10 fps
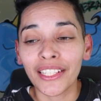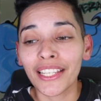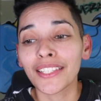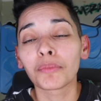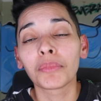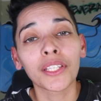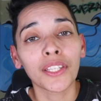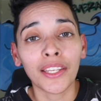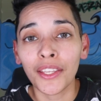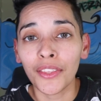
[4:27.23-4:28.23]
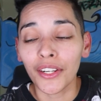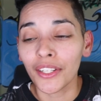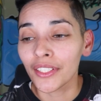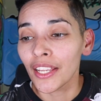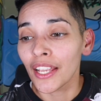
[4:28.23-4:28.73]
and his ability
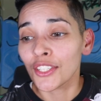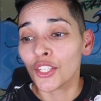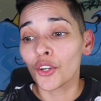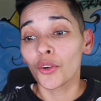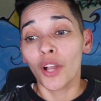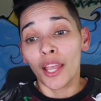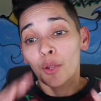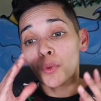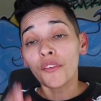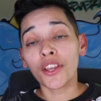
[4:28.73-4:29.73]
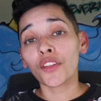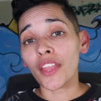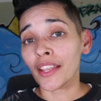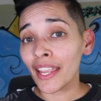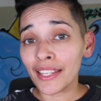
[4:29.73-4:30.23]
neither. So we already know
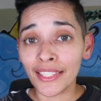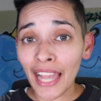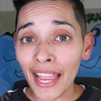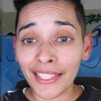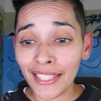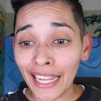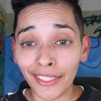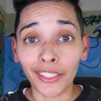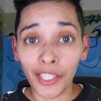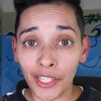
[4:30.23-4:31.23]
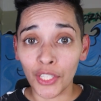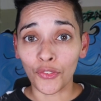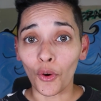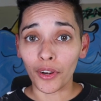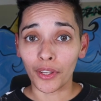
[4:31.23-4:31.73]
that K S I's got the lungs
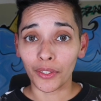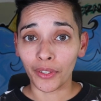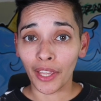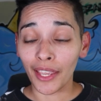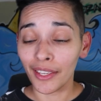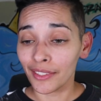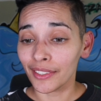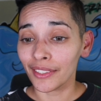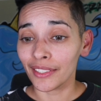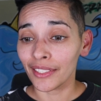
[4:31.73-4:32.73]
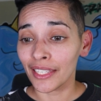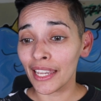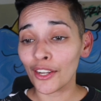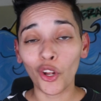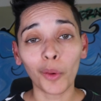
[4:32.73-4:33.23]
for it. Okay, he
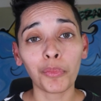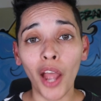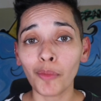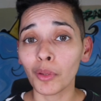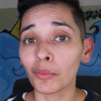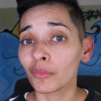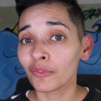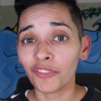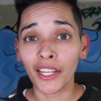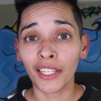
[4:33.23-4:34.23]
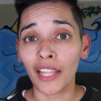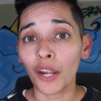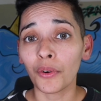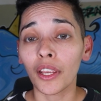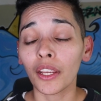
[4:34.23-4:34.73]
had no problem fighting in
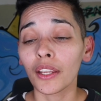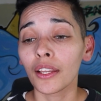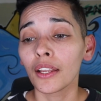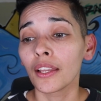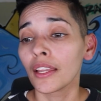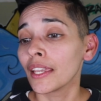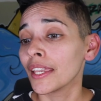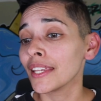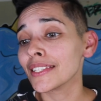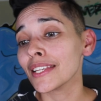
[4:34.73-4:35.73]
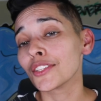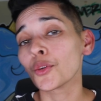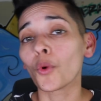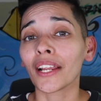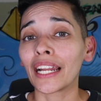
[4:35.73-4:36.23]
that ring. He just needed
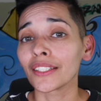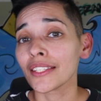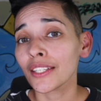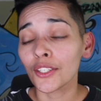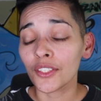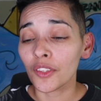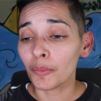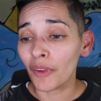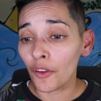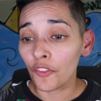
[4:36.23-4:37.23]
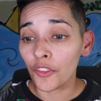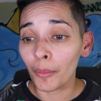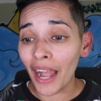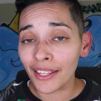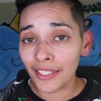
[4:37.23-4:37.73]
to work on the skills of the of the
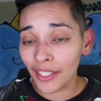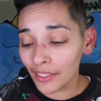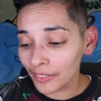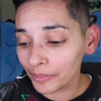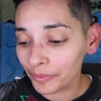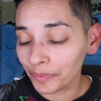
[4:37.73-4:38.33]
boxing.